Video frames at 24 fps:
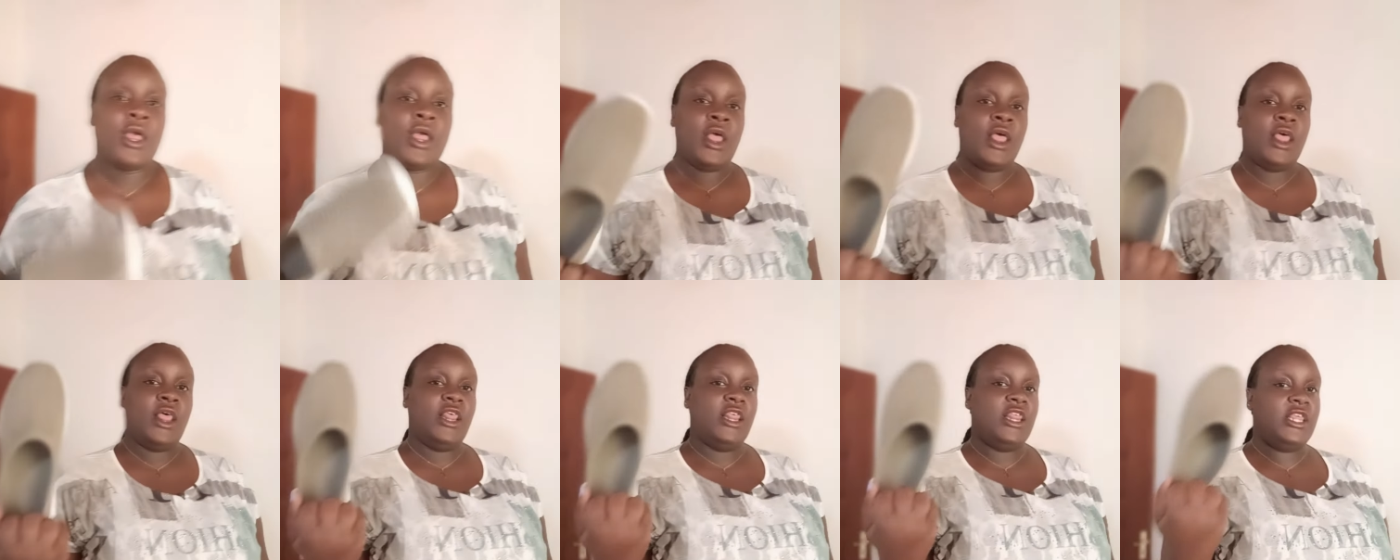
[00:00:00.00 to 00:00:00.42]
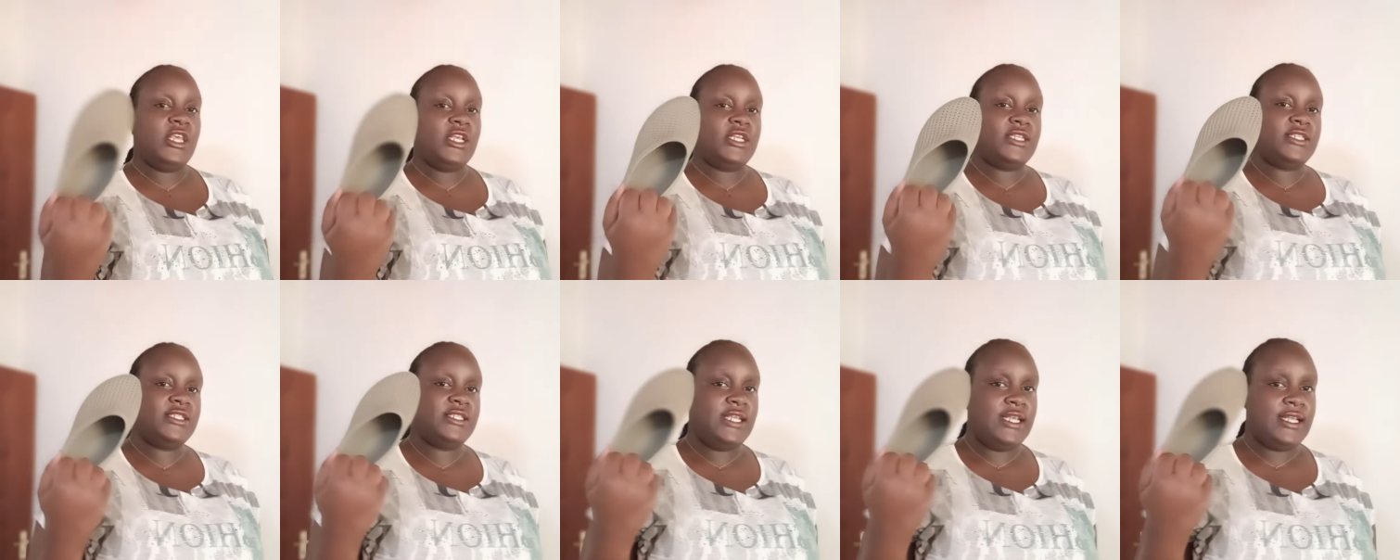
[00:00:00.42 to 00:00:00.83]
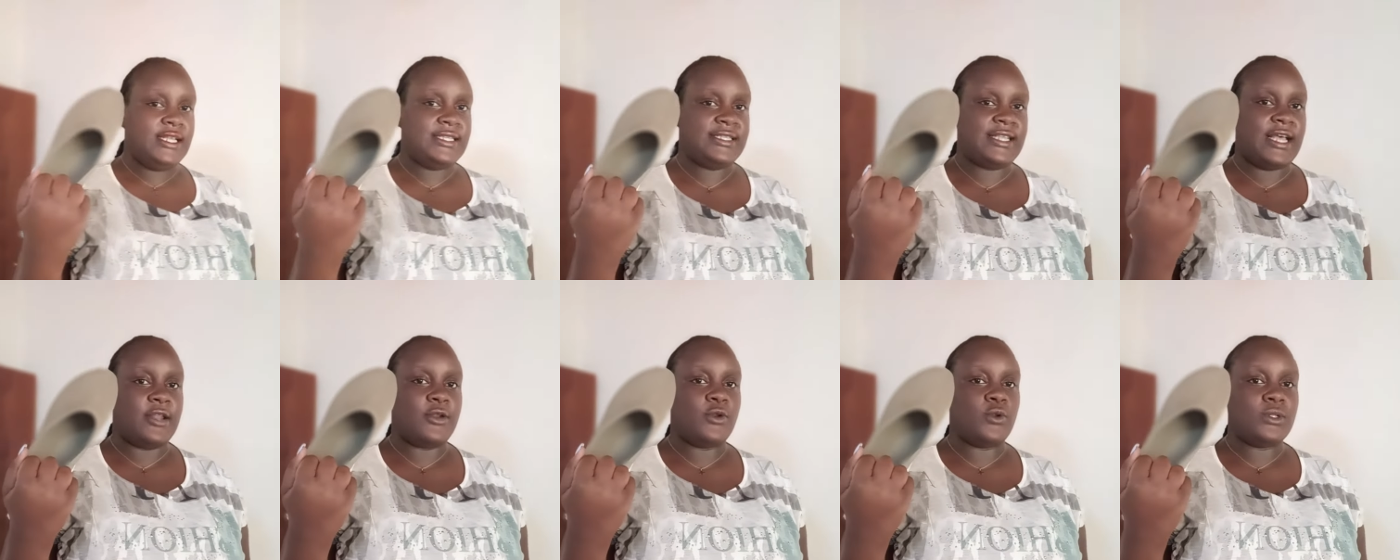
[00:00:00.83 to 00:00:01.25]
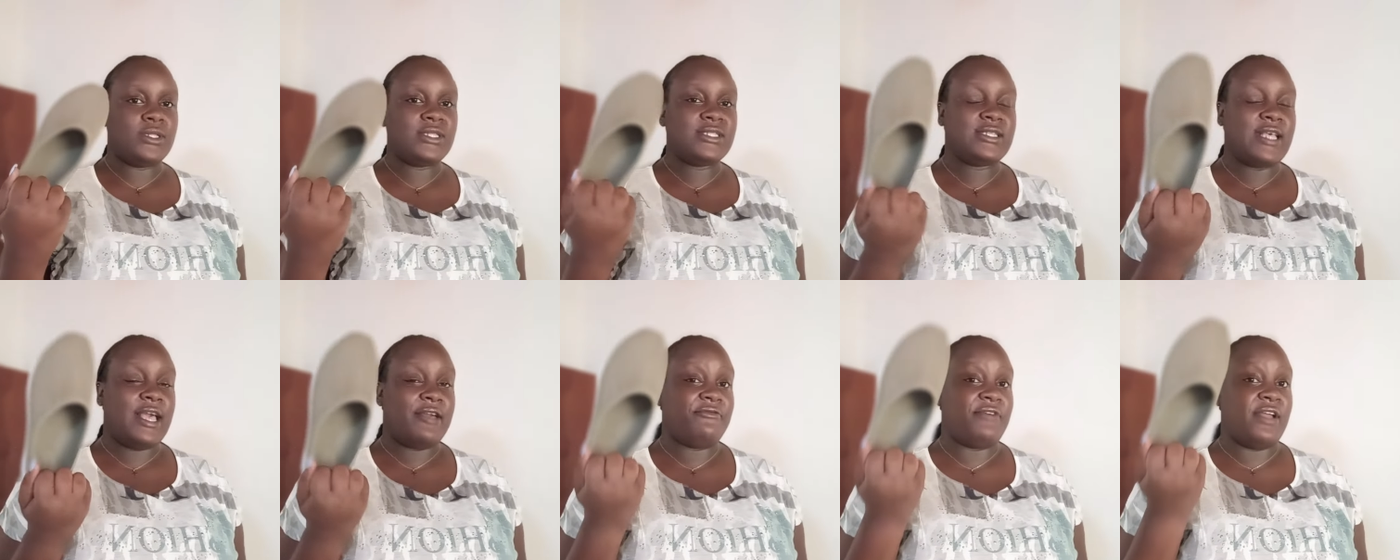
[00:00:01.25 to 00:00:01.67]
these
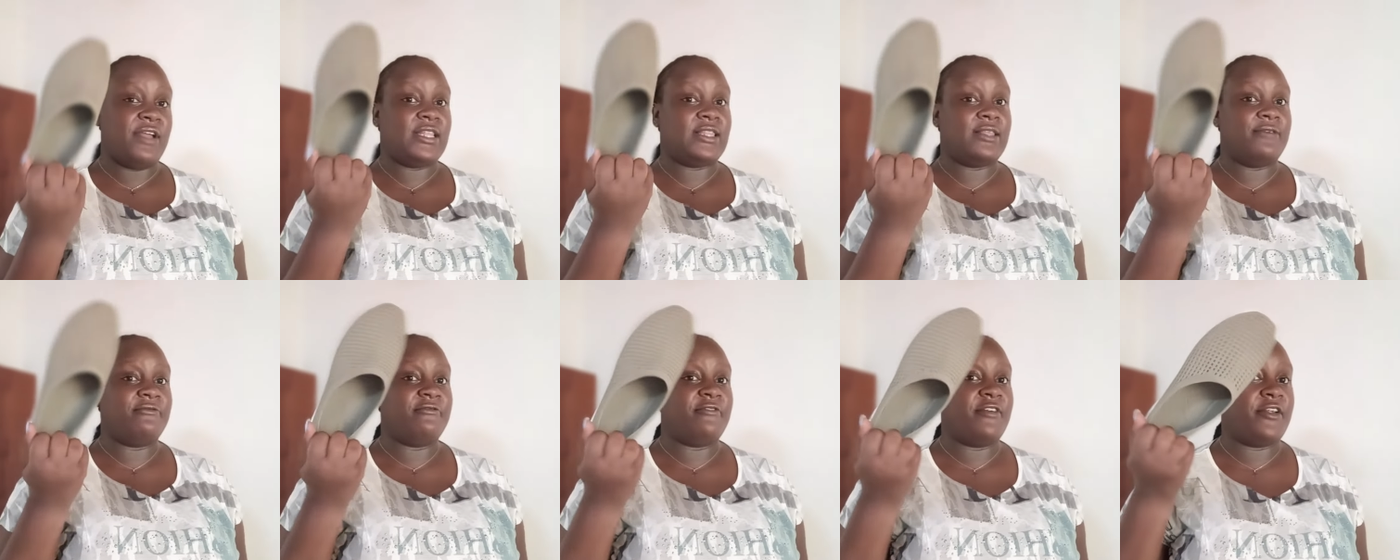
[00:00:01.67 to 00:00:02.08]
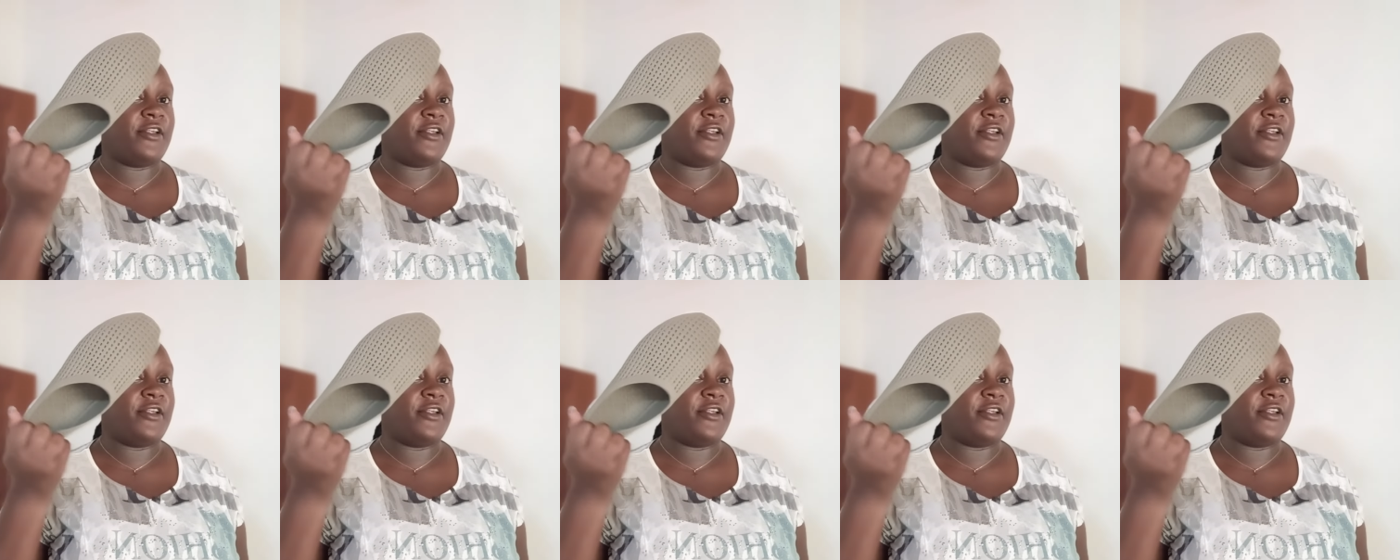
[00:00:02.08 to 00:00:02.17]
sandals. I find them very